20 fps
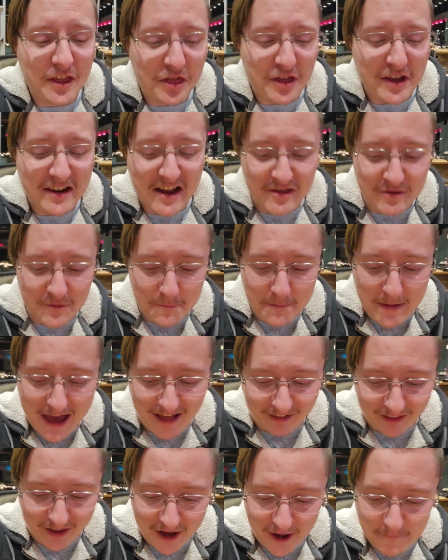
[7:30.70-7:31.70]
thick on the
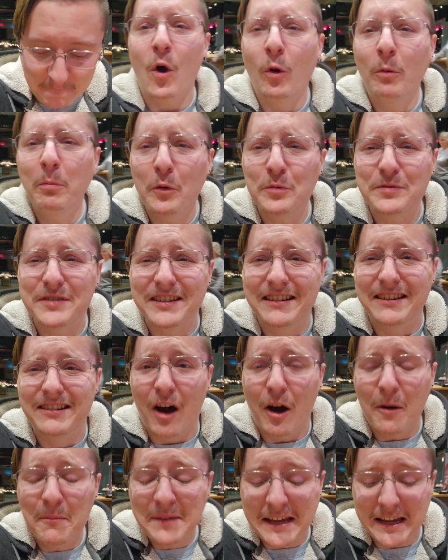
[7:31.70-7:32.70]
palate, almost
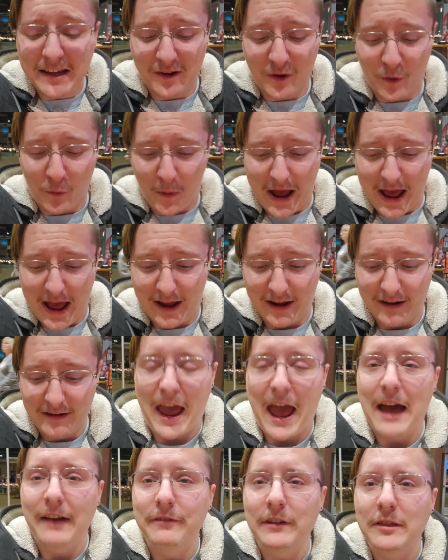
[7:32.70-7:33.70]
gummy in a way,
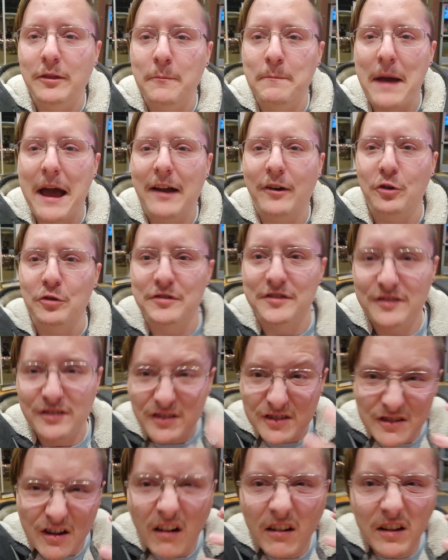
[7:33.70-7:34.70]
having the batter
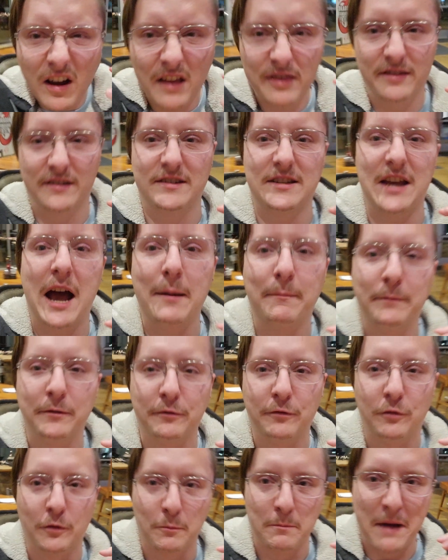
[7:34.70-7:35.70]
stuck on the top
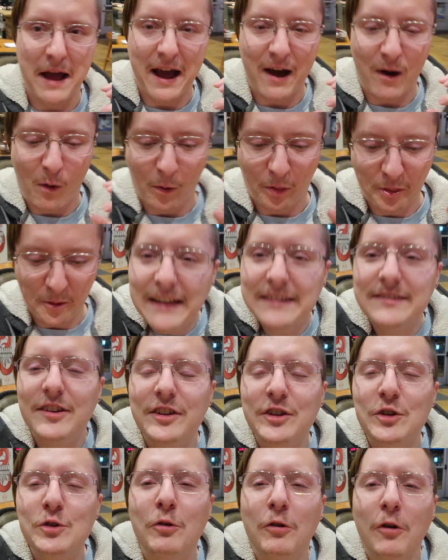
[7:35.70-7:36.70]
of your mouth. It's
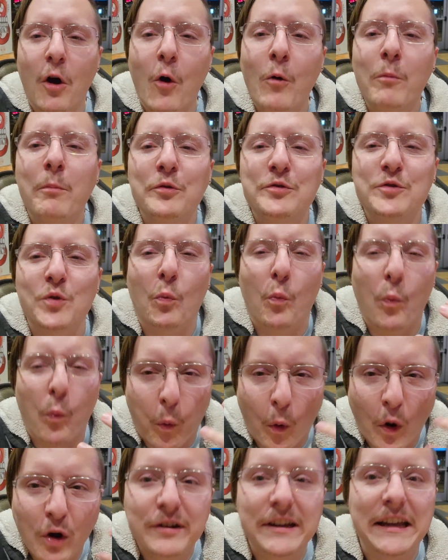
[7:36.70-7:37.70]
like you're almost
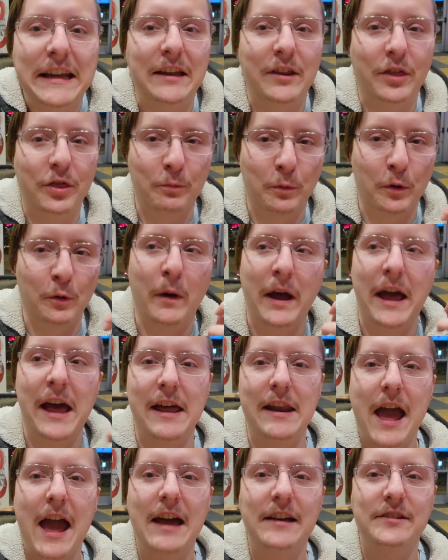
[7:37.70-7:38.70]
working through
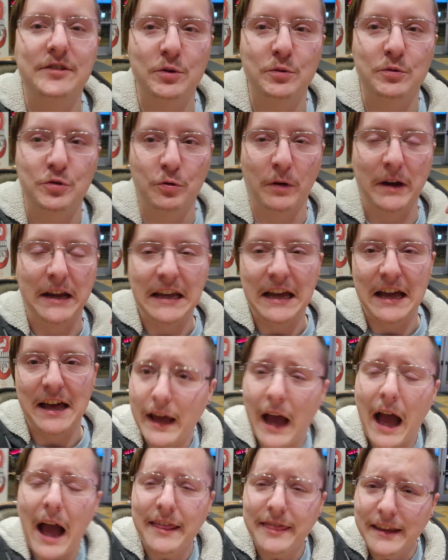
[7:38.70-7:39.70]
it as you drink it.
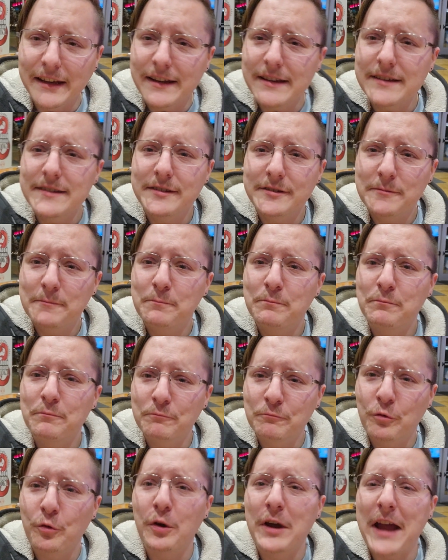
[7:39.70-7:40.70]
I think his
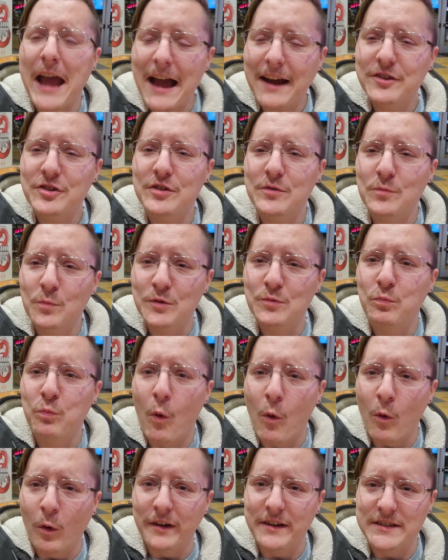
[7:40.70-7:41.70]
reaction was
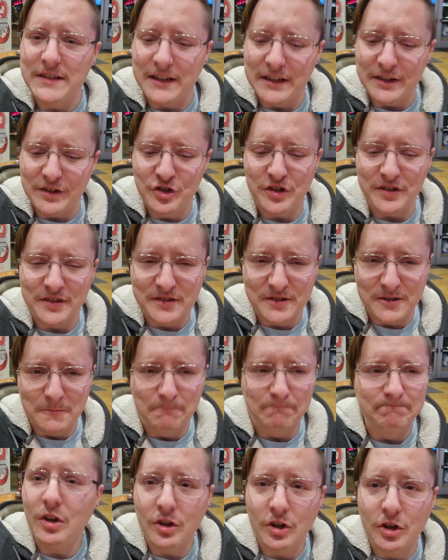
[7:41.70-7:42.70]
warranted, just
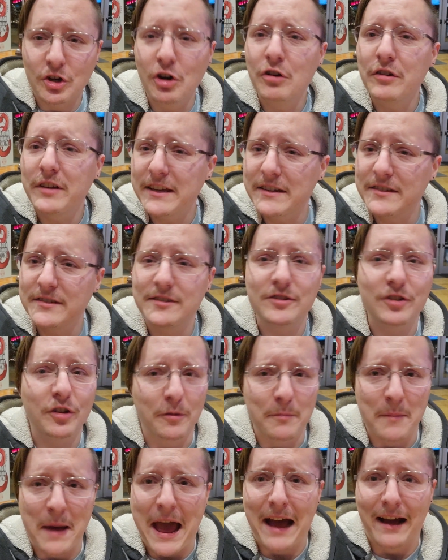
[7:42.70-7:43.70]
cookies to
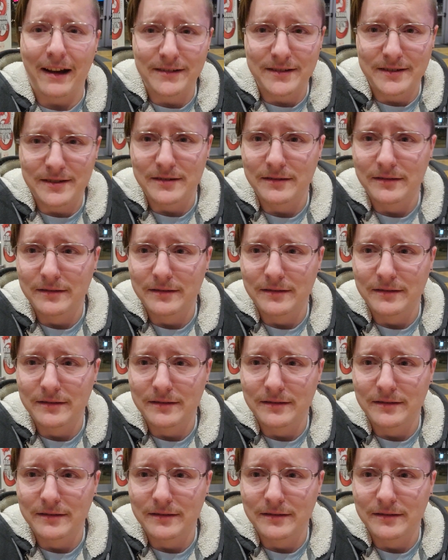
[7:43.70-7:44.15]
the max.